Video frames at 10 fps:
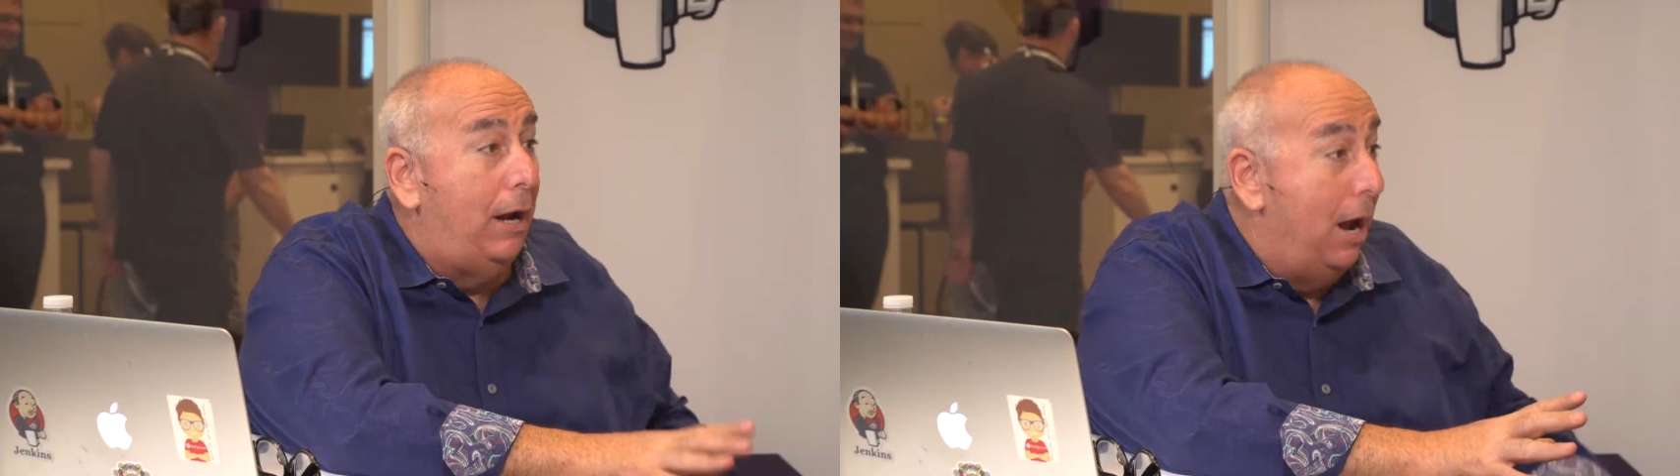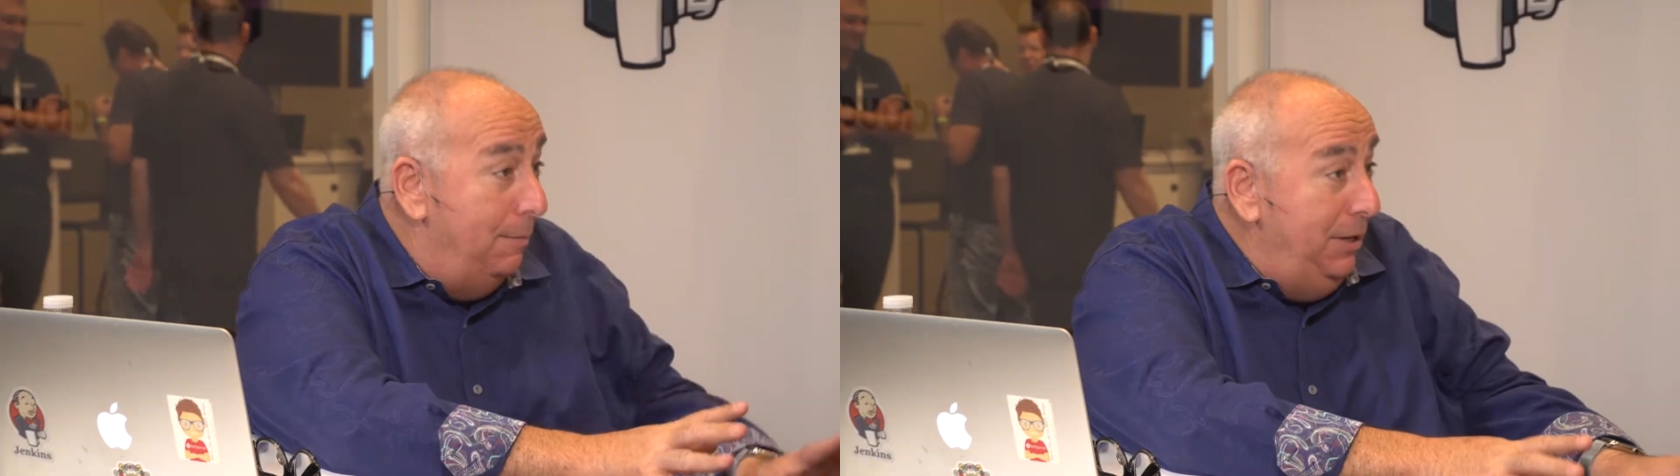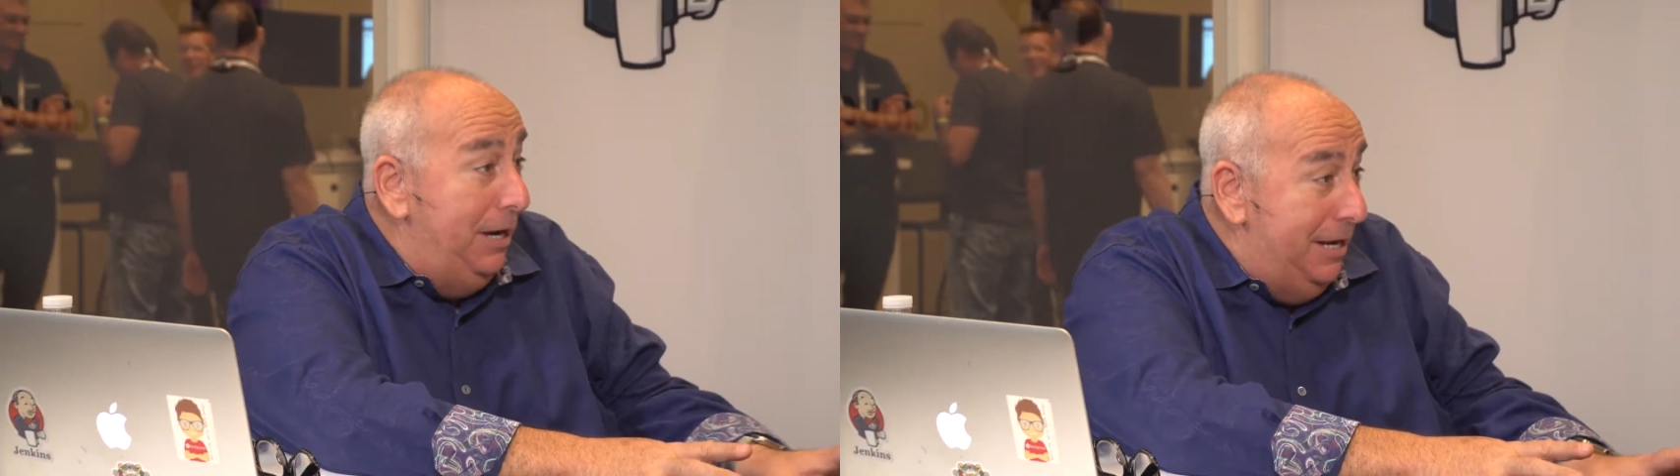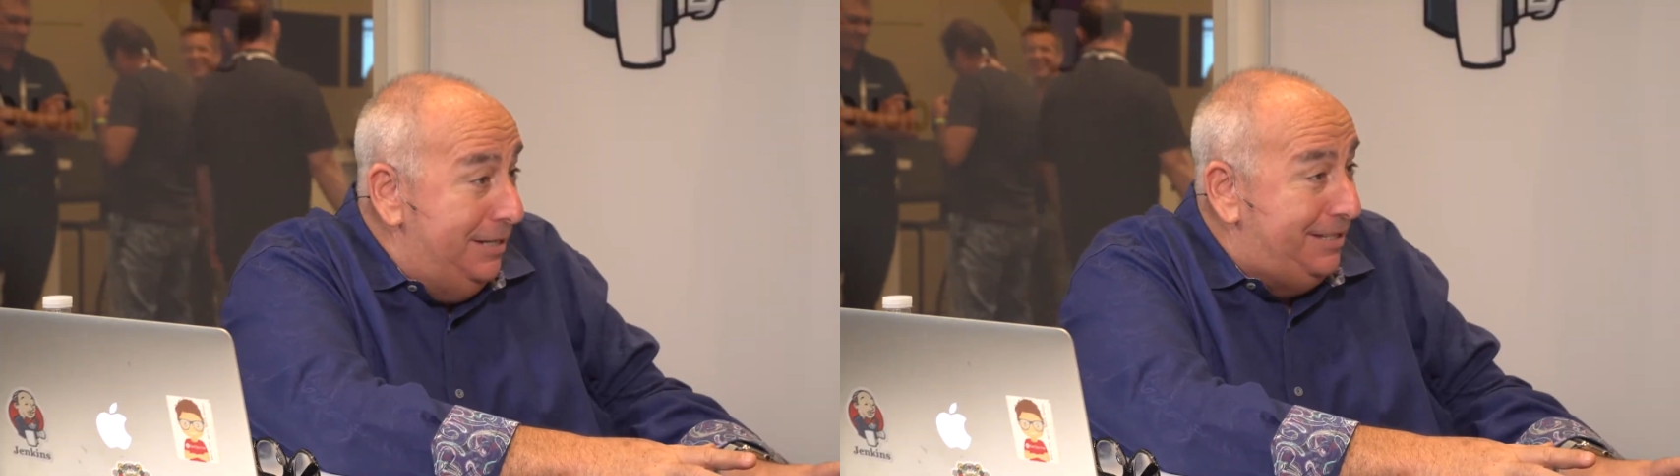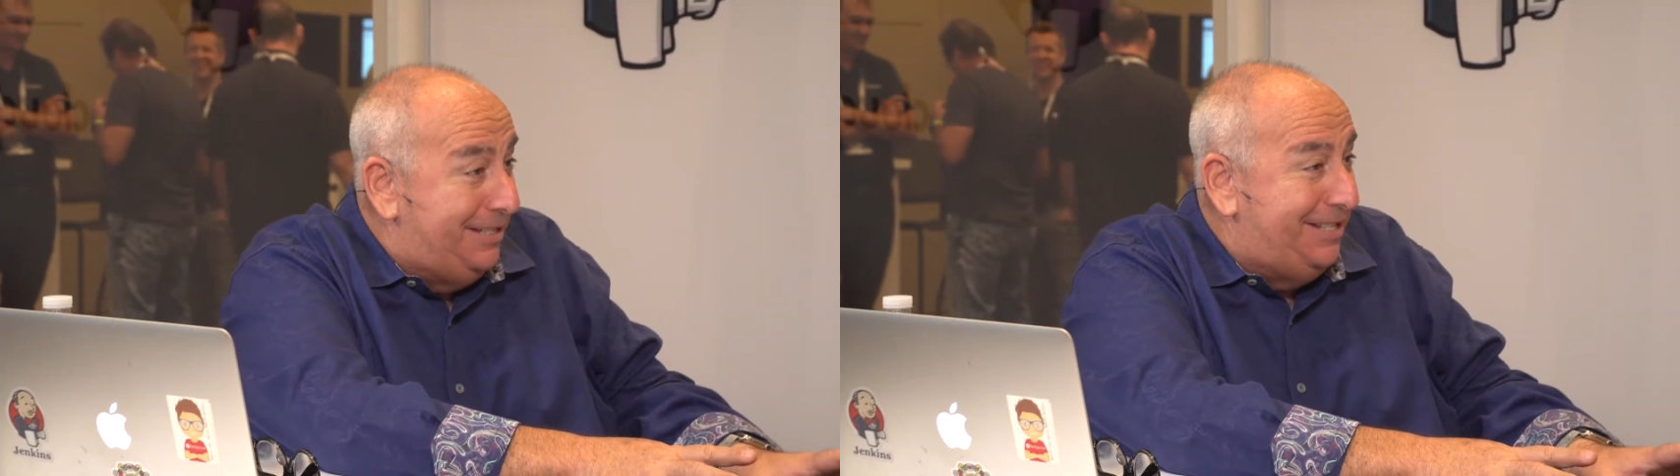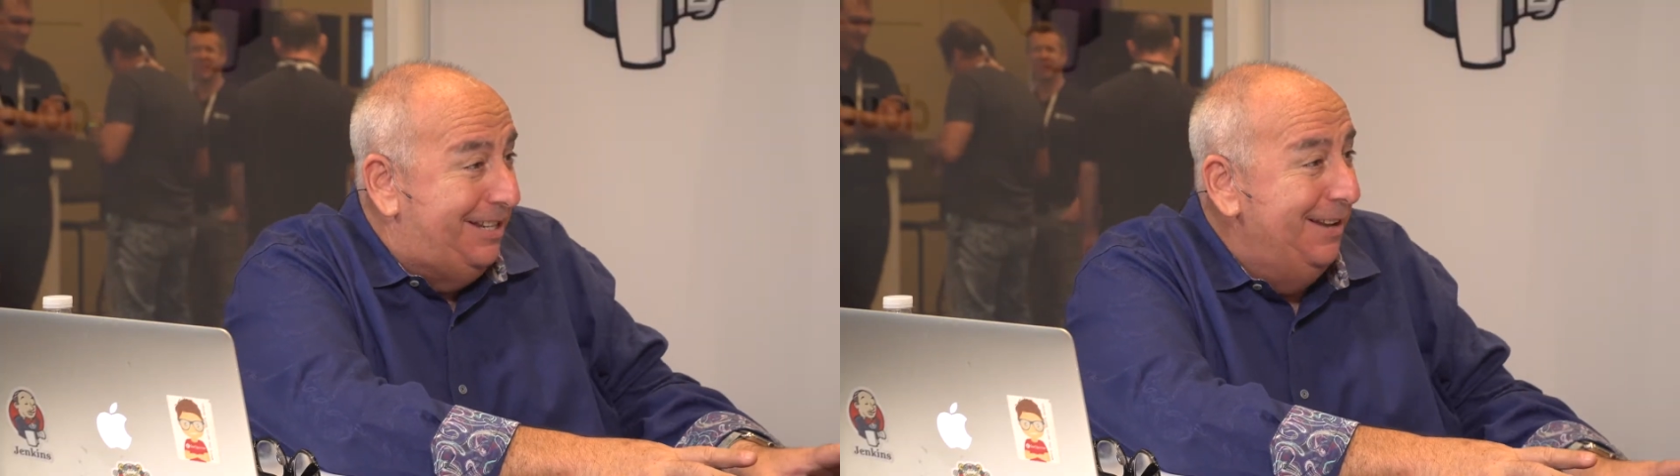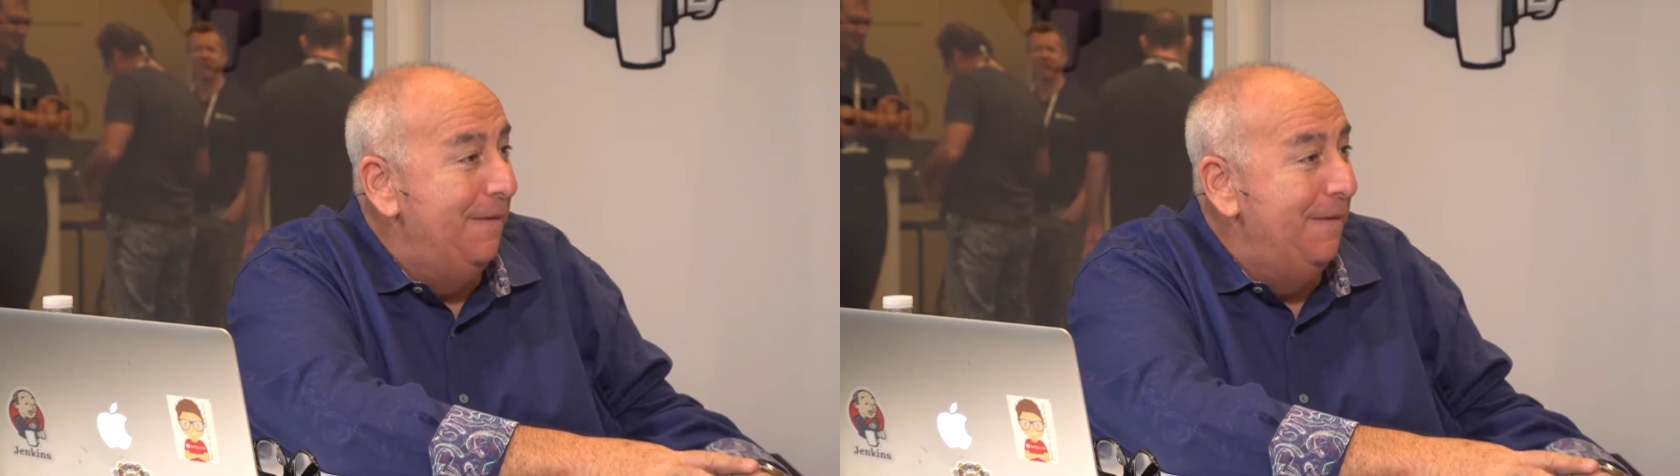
communists,